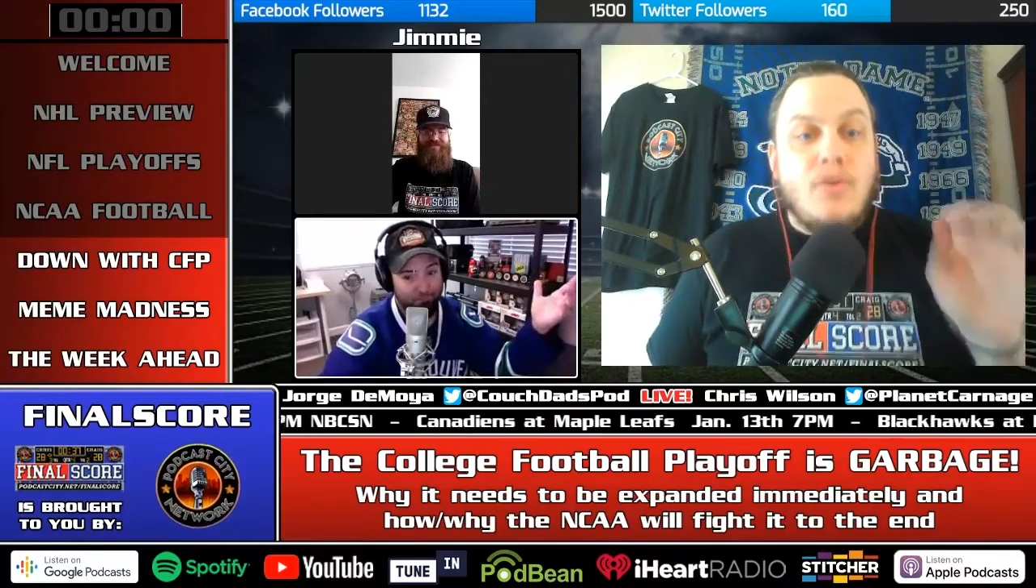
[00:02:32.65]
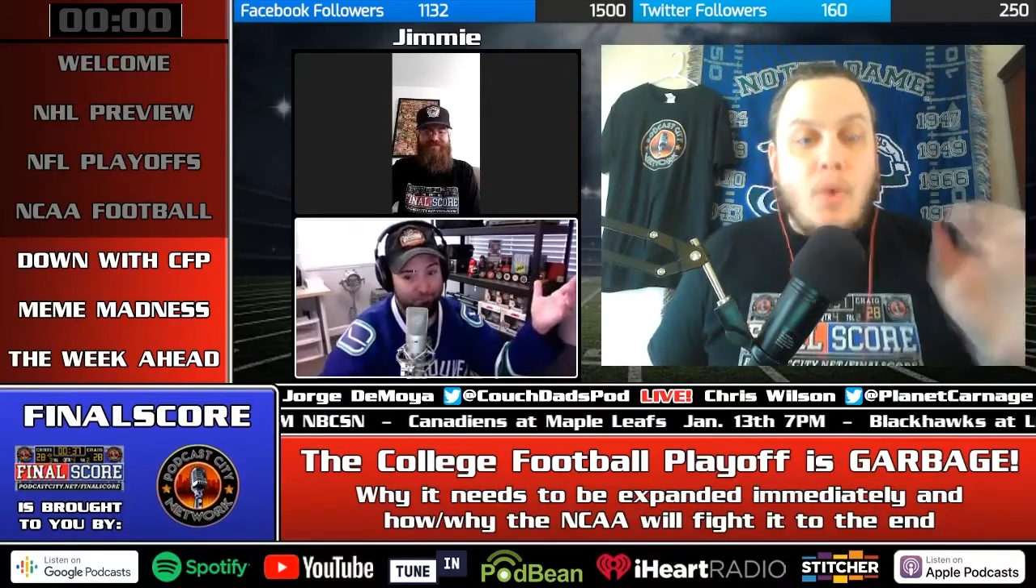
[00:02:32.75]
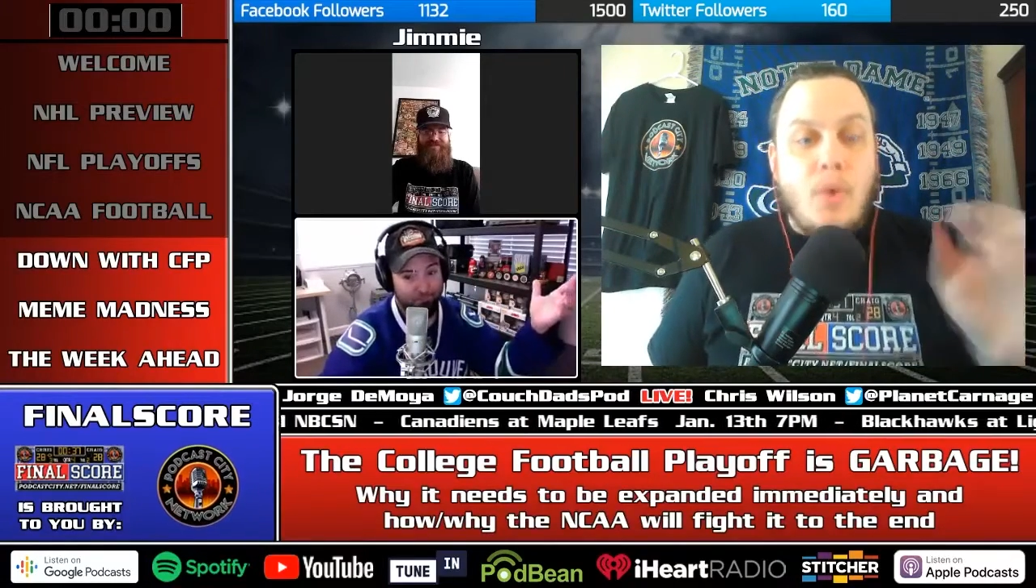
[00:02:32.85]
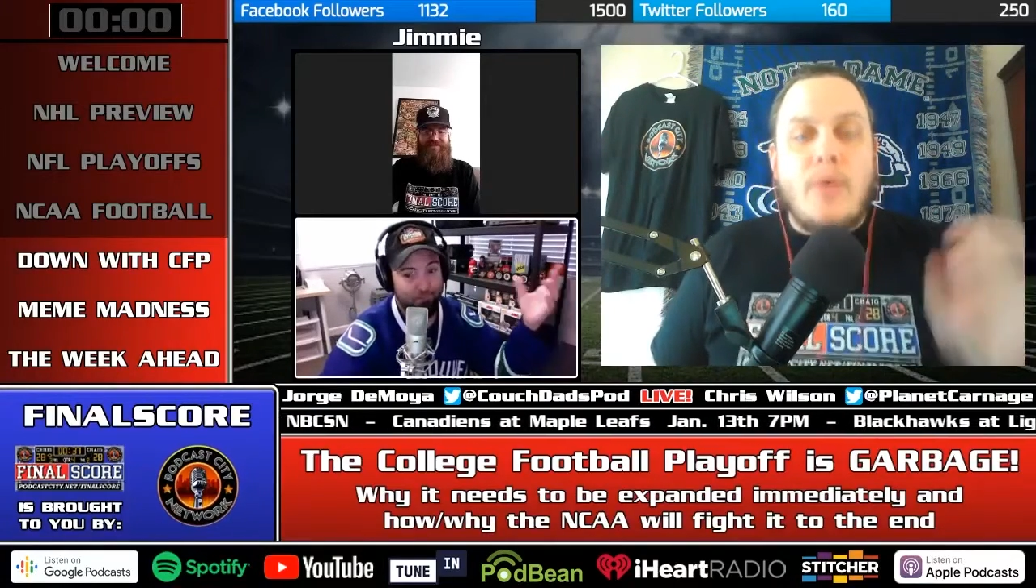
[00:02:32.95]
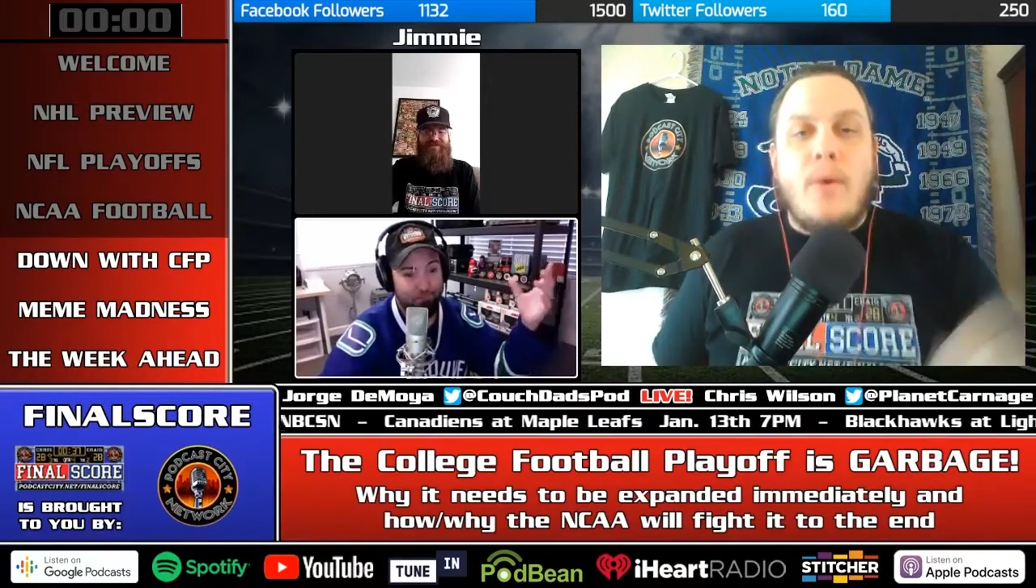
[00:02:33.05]

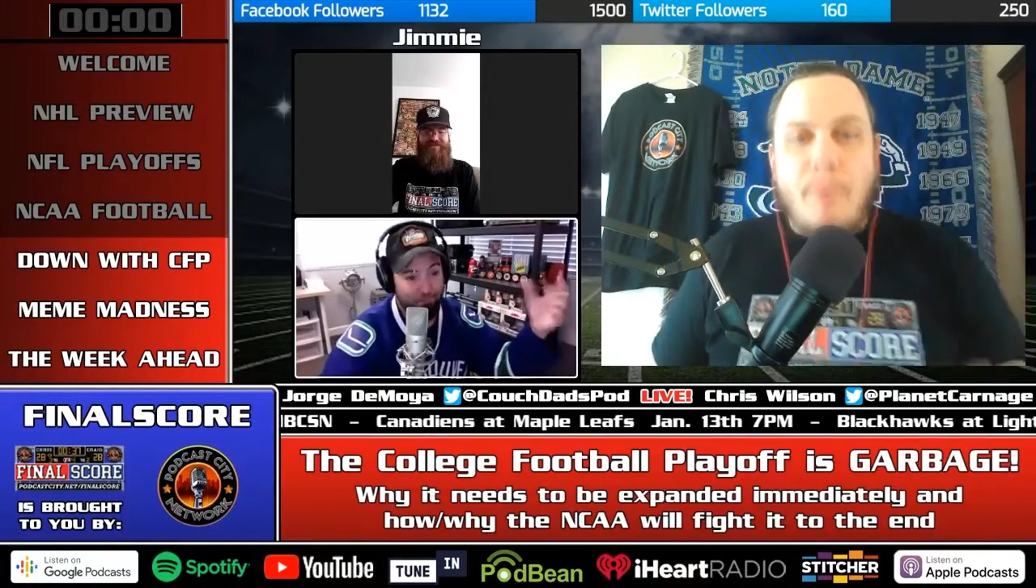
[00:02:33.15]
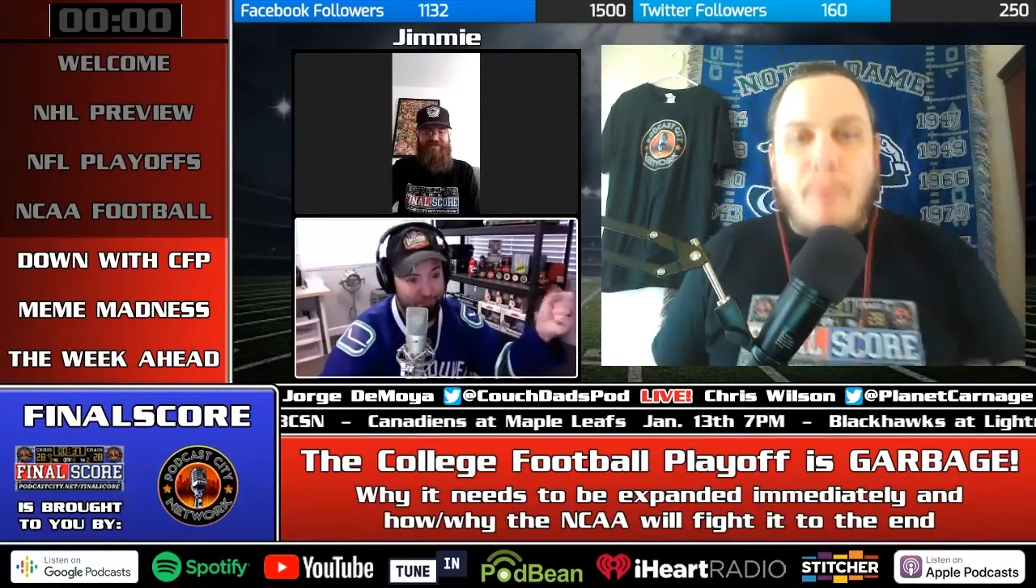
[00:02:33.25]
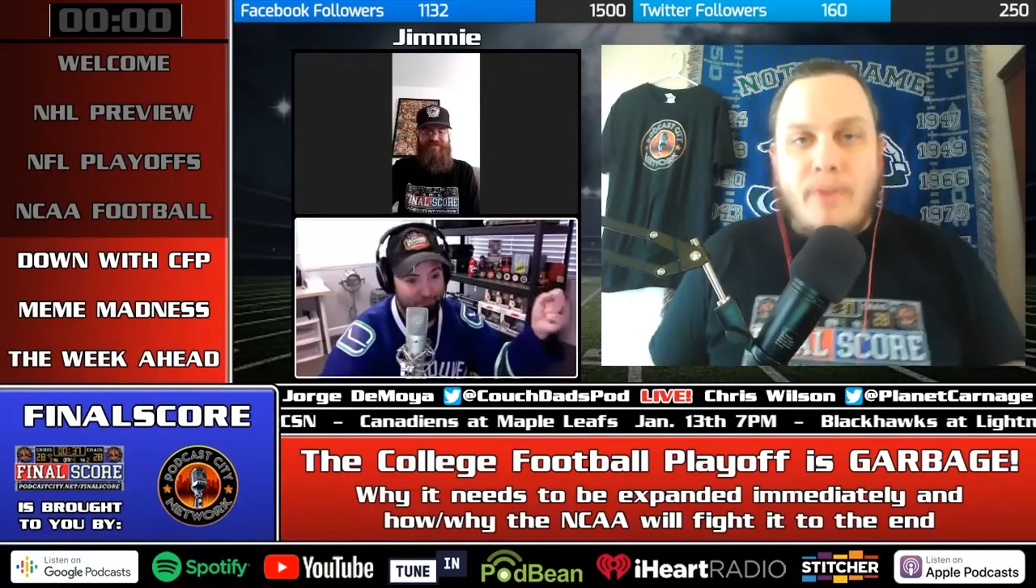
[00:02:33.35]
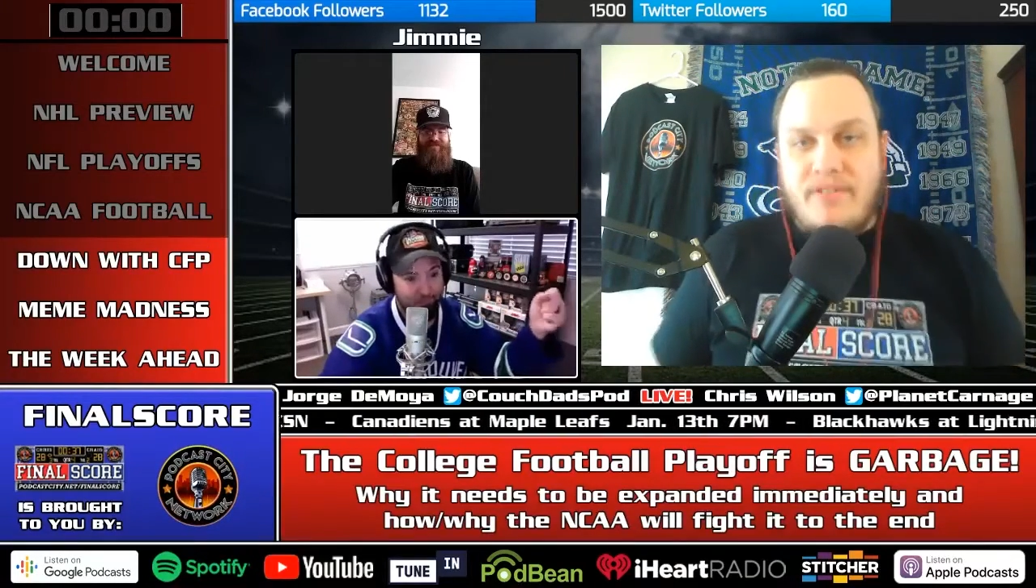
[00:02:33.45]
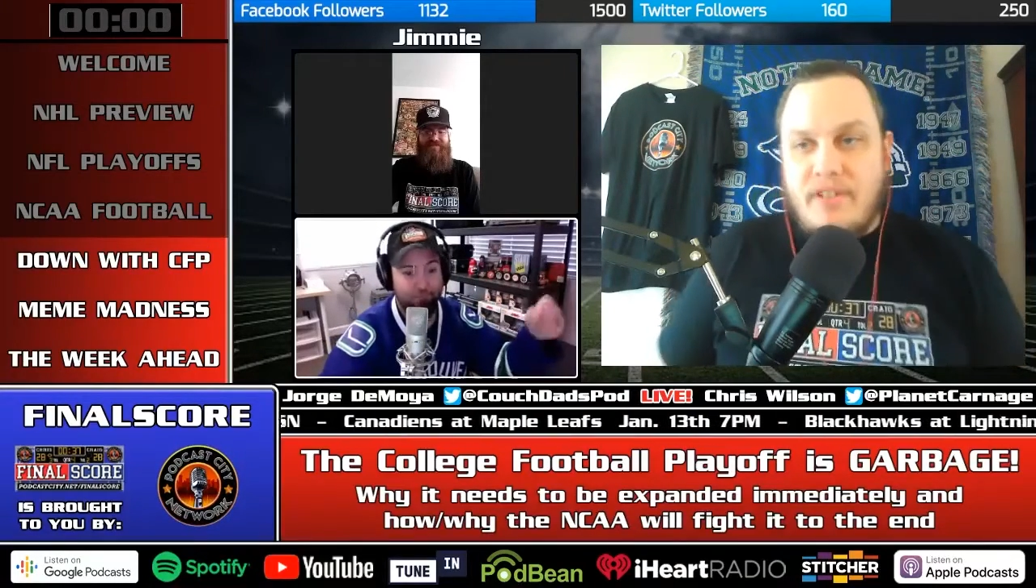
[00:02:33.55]

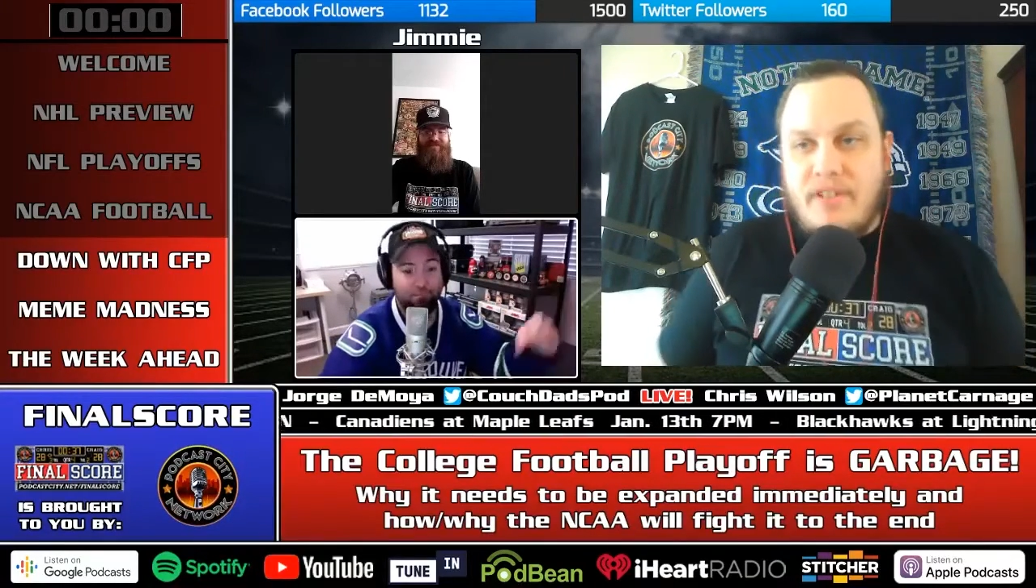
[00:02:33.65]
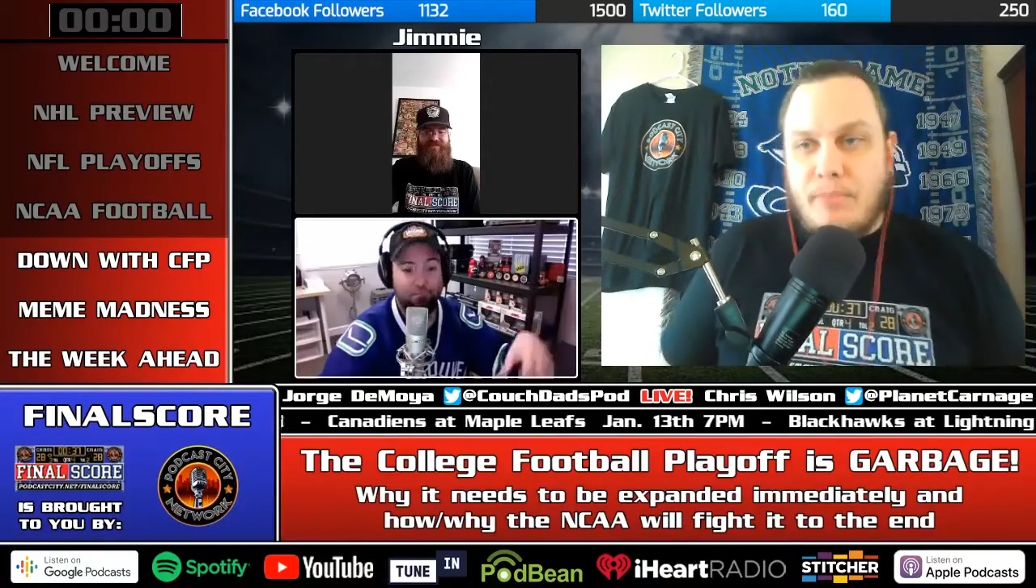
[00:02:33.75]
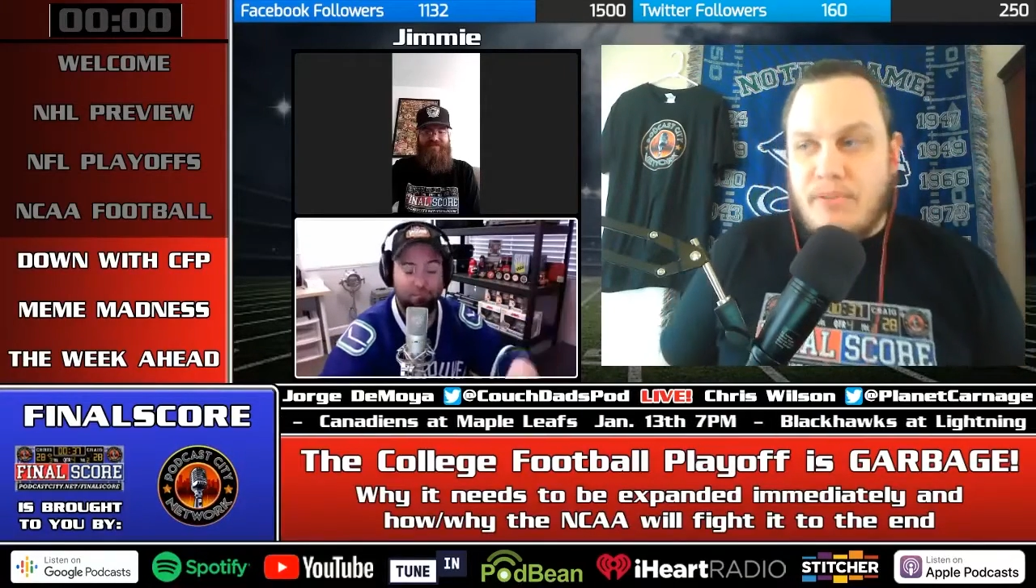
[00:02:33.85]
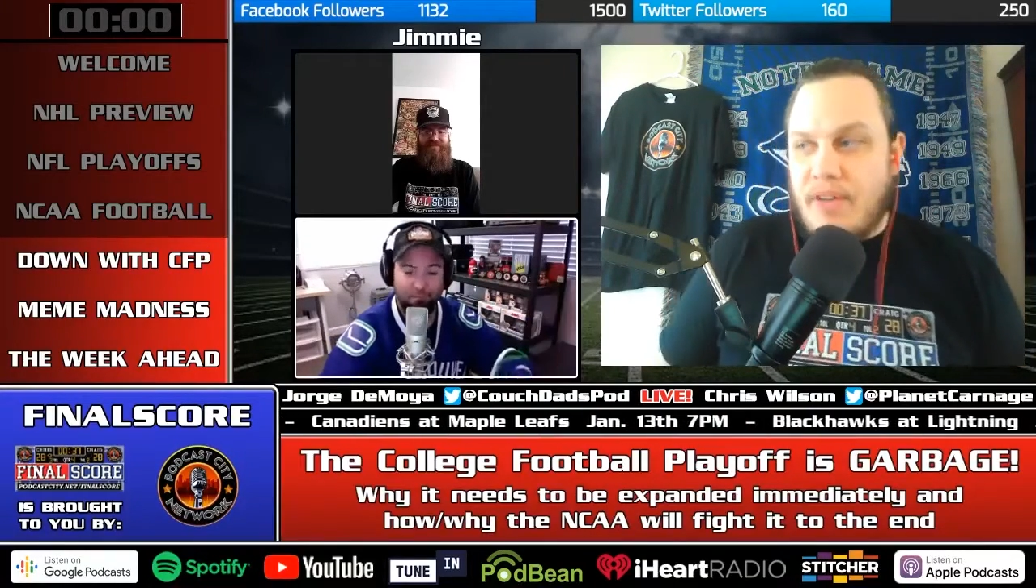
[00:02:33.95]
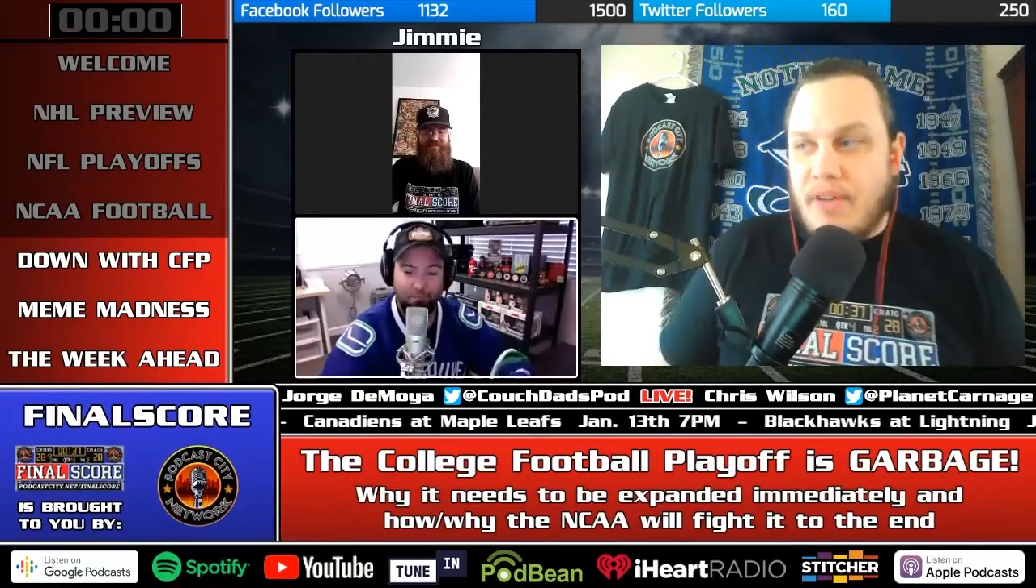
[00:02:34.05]

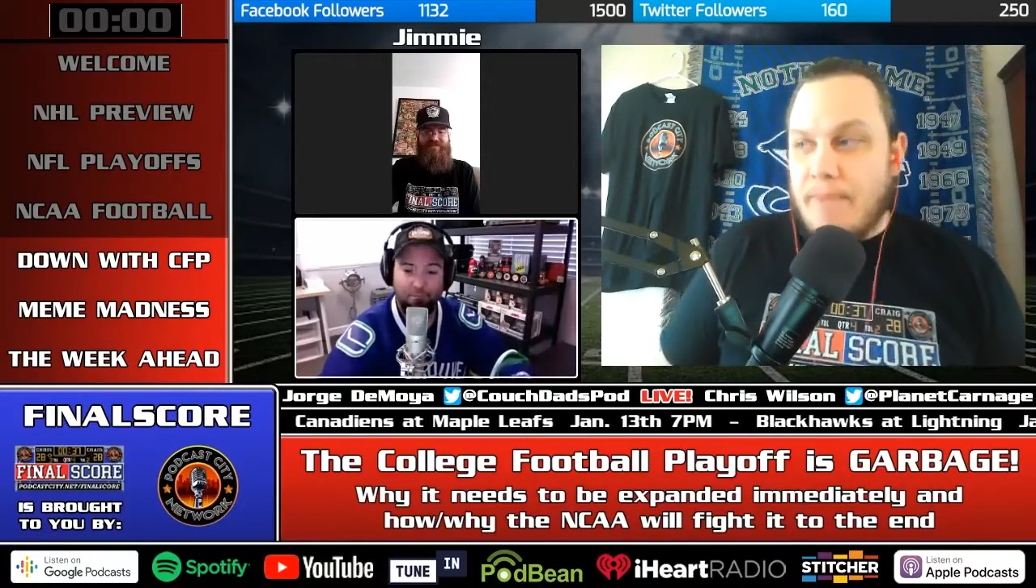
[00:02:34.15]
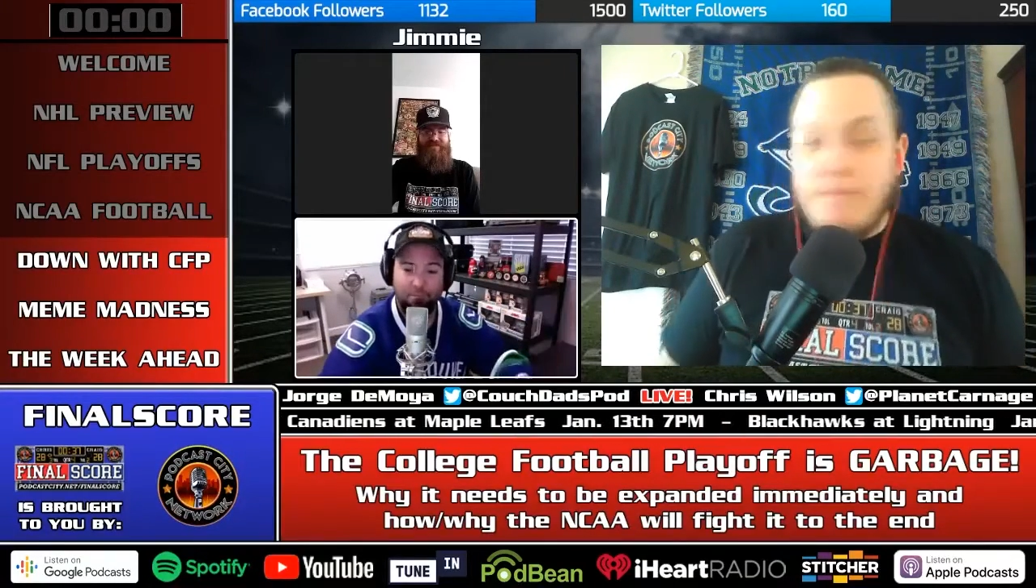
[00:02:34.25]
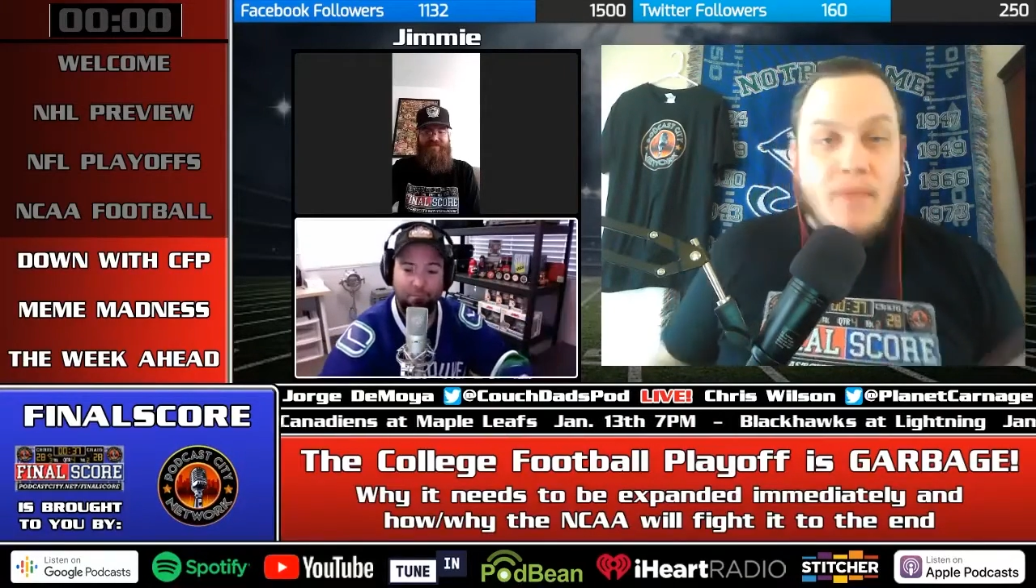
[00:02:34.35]
21.6%.